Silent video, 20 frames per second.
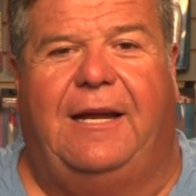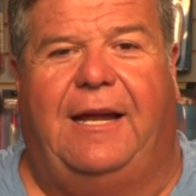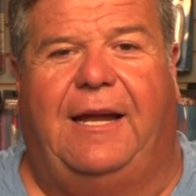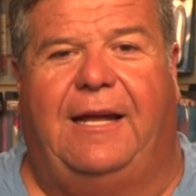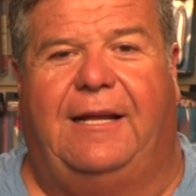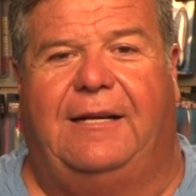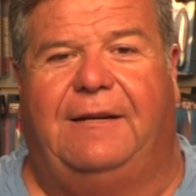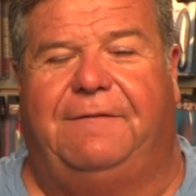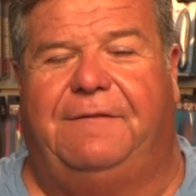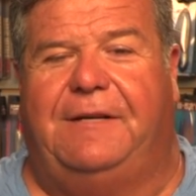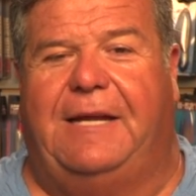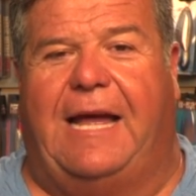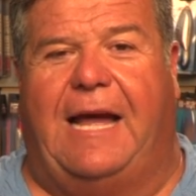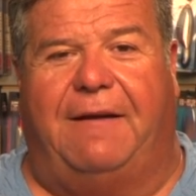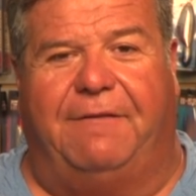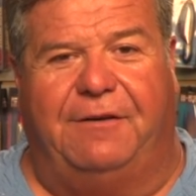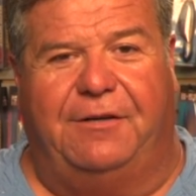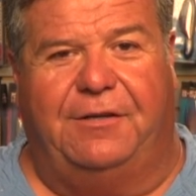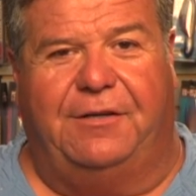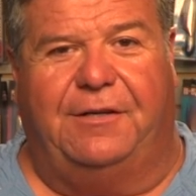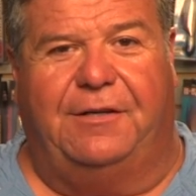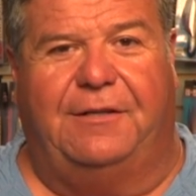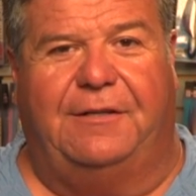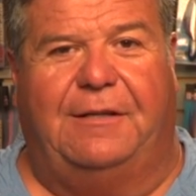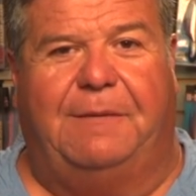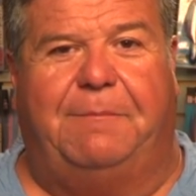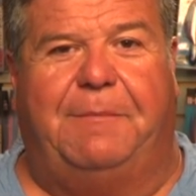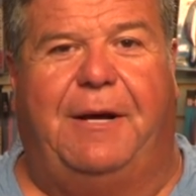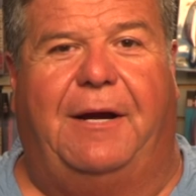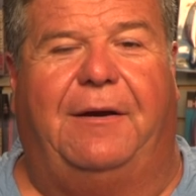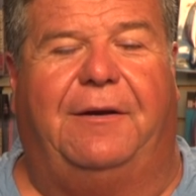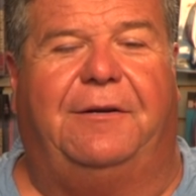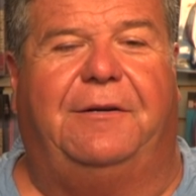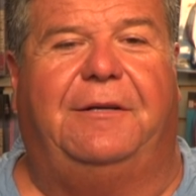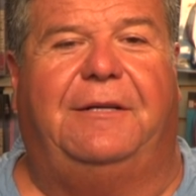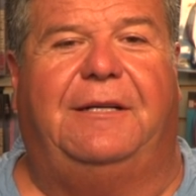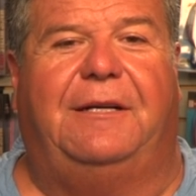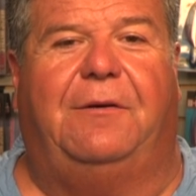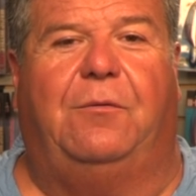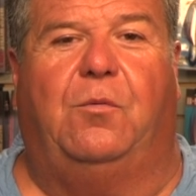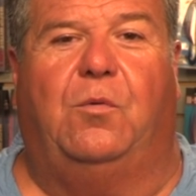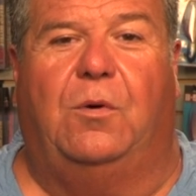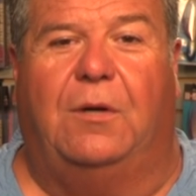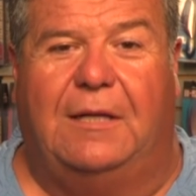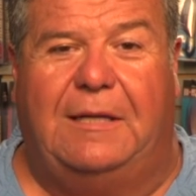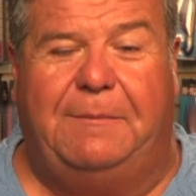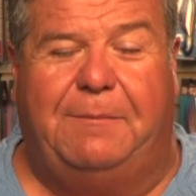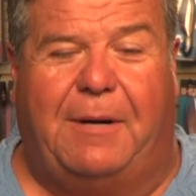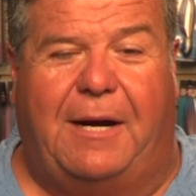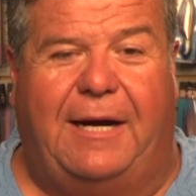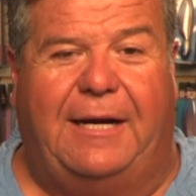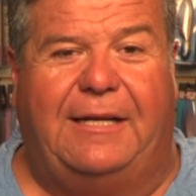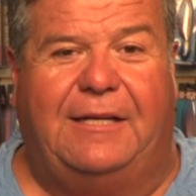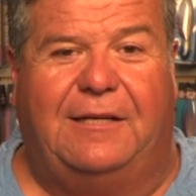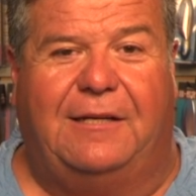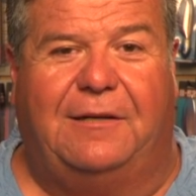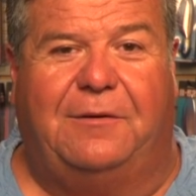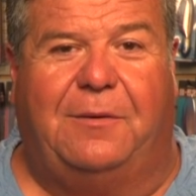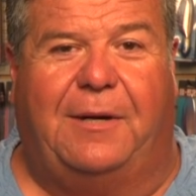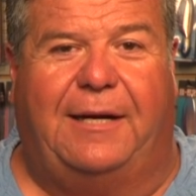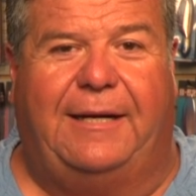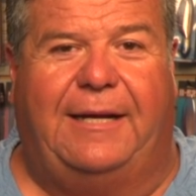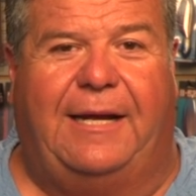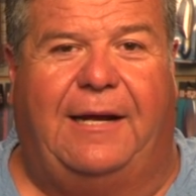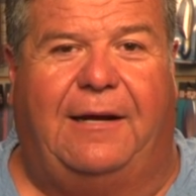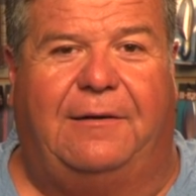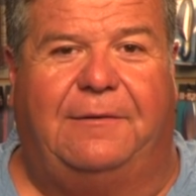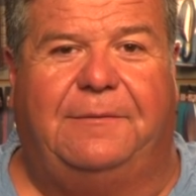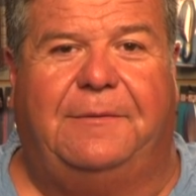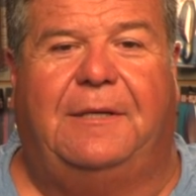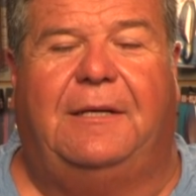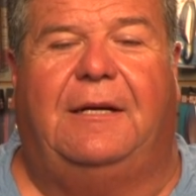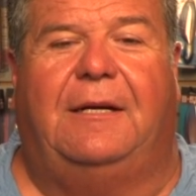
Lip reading: And if you haven't heard, the barracuda are really biting good right now.